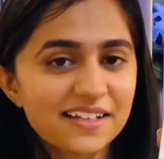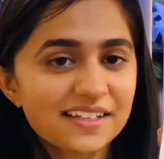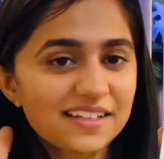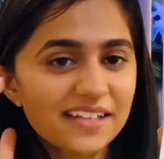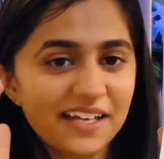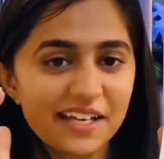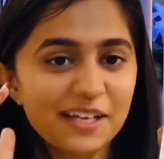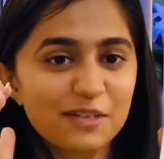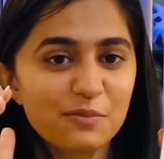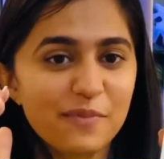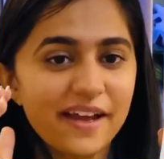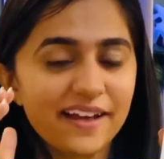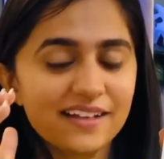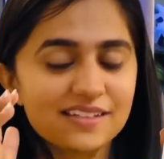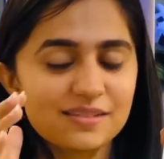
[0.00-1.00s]
the Air
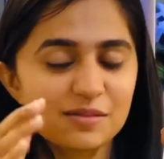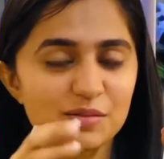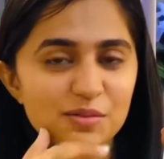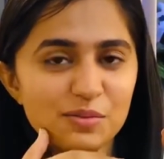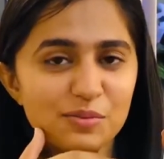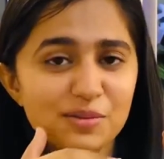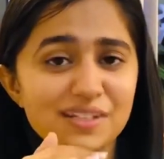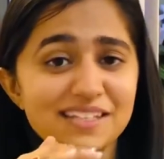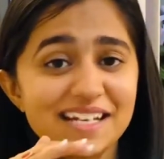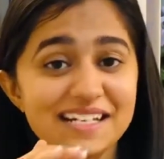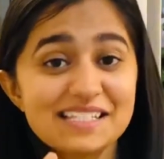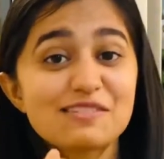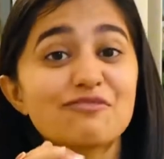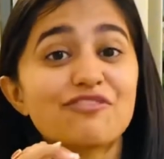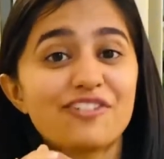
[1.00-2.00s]
Max that
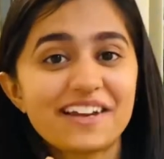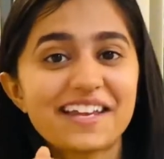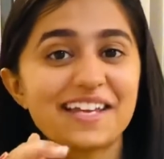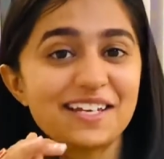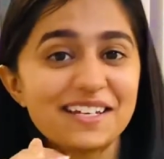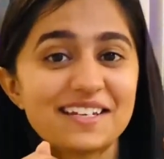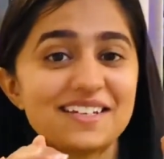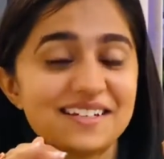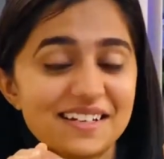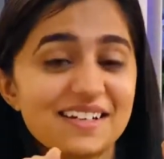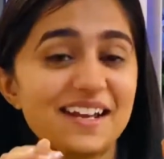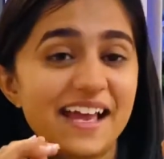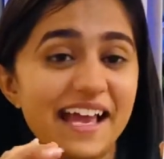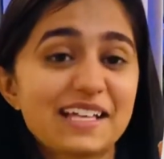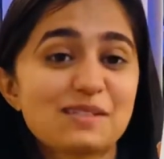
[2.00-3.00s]
is freaking
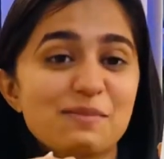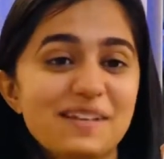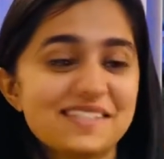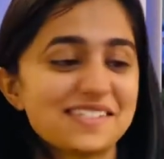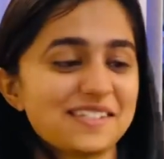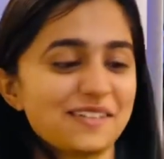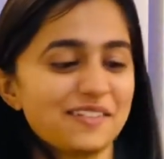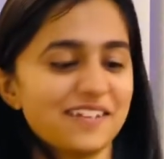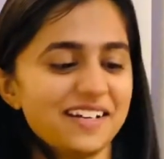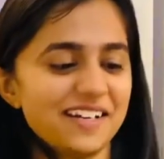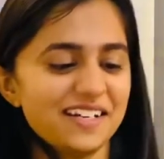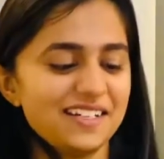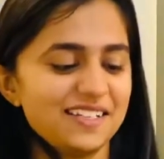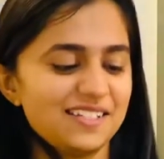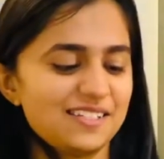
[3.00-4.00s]
expensive.
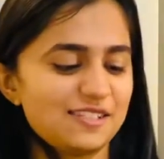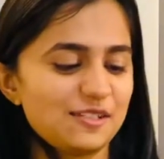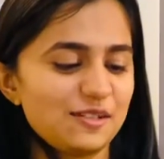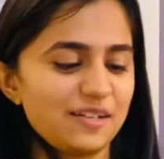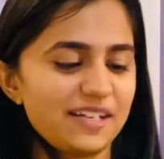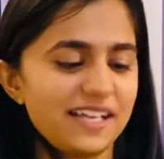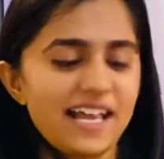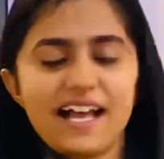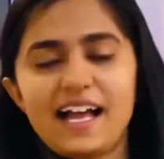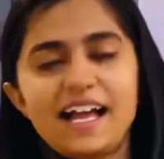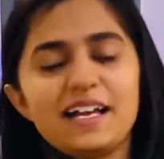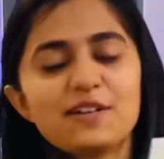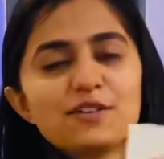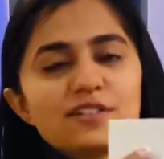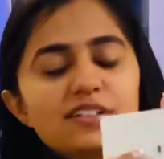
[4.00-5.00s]
So yeah,
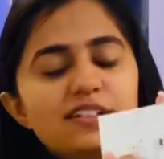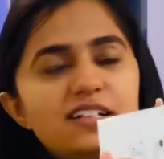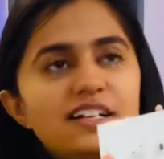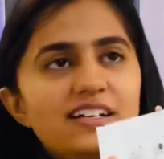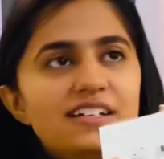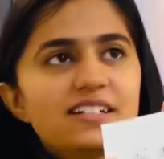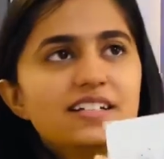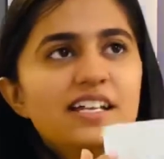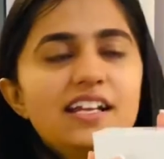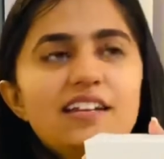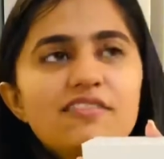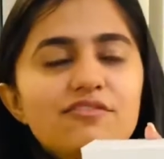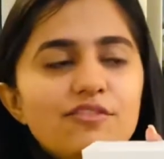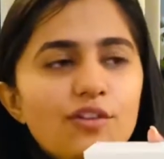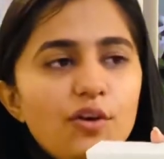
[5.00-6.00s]
I got a deal
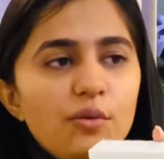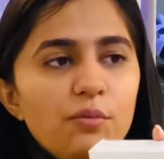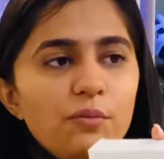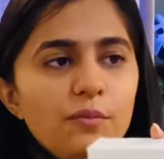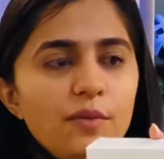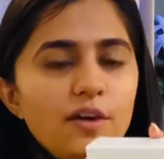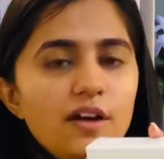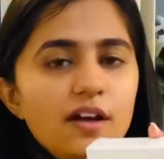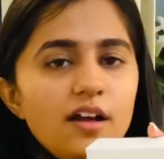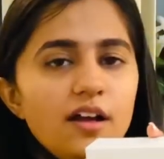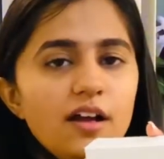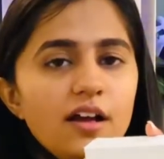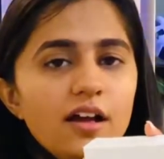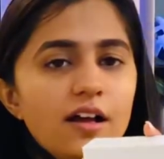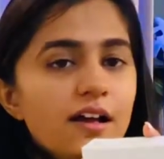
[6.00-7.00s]
from
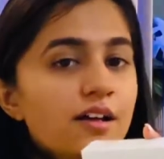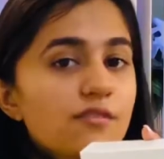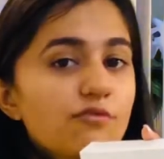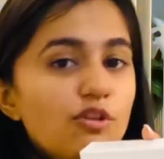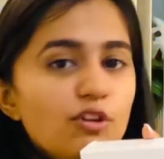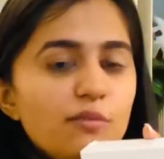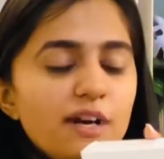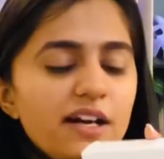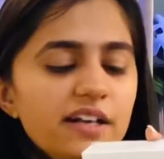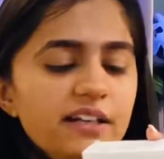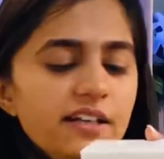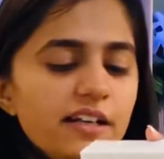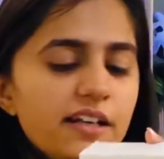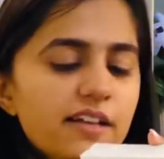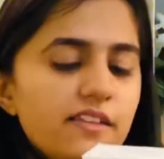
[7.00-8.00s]
Walmart
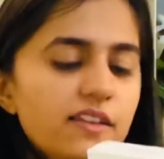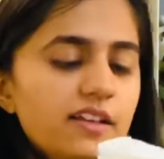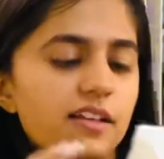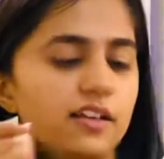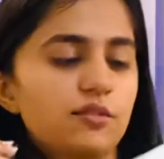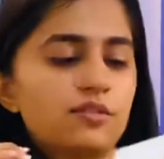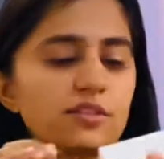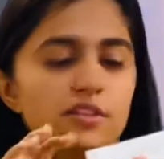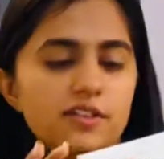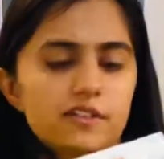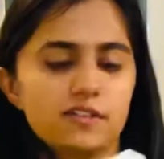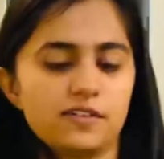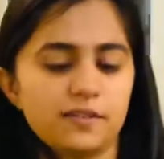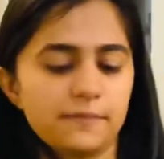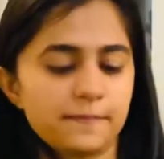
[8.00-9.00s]
and then I got
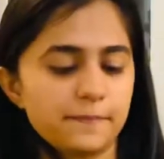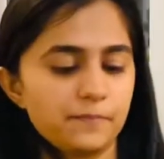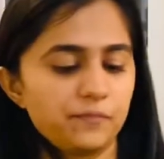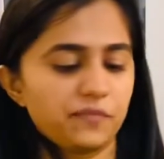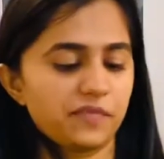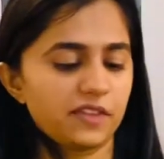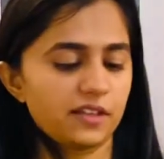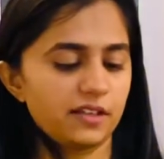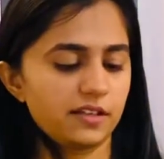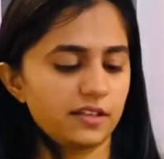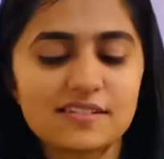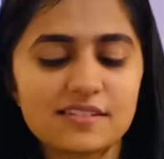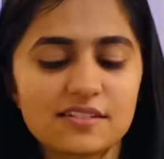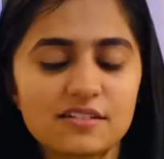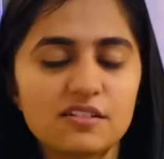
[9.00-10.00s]
this. Yes.
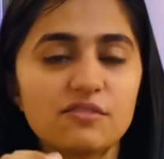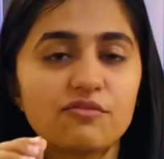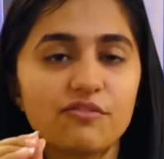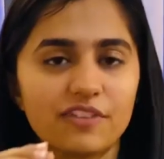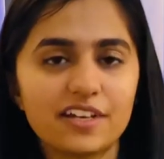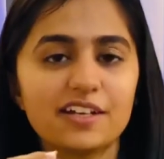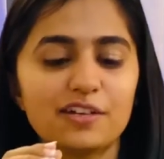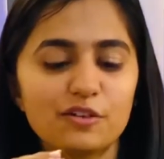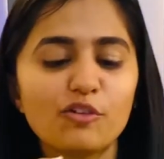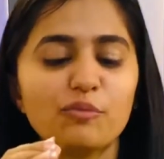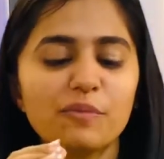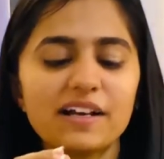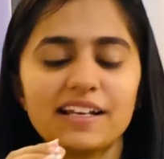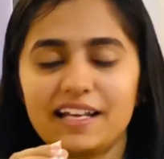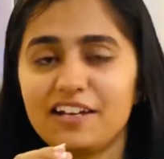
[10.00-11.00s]
Fear of
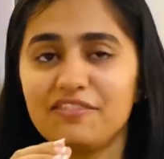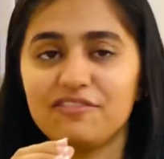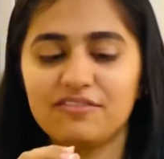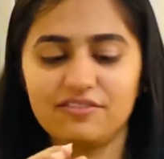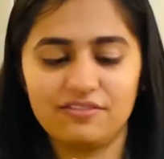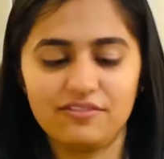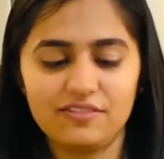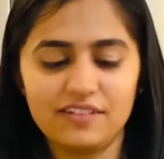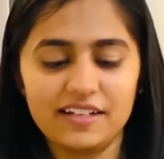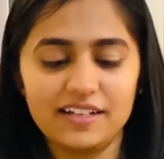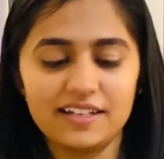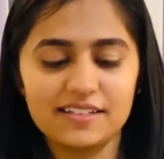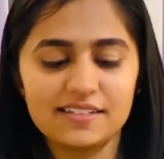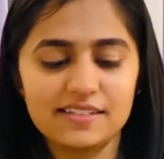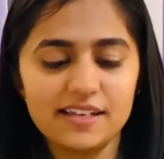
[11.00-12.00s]
my life
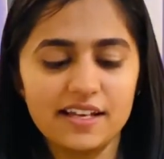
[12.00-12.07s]
is